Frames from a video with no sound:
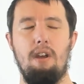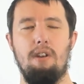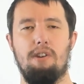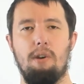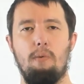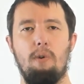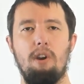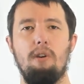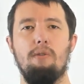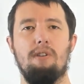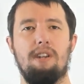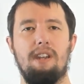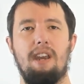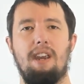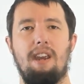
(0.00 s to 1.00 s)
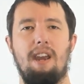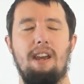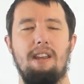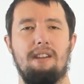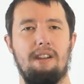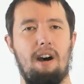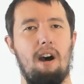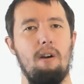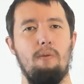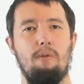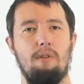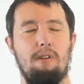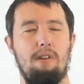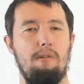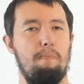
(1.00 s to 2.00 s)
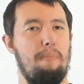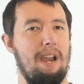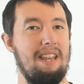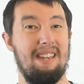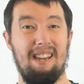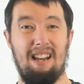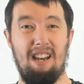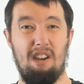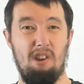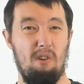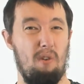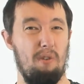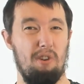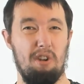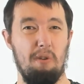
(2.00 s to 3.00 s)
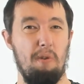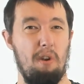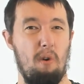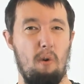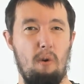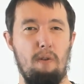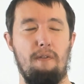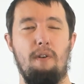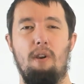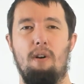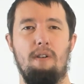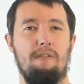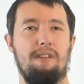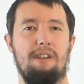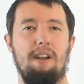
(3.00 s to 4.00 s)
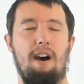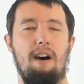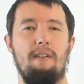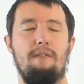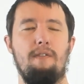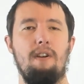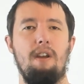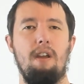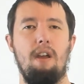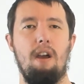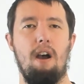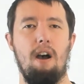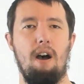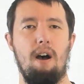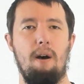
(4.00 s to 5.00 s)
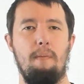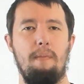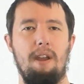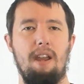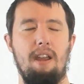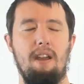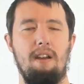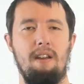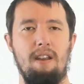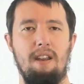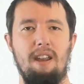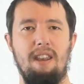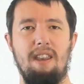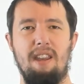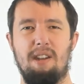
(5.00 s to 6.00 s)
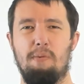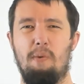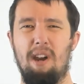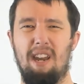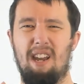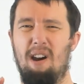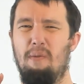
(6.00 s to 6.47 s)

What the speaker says: So what you'll see is I will basically not do an awful lot of stuff in this week.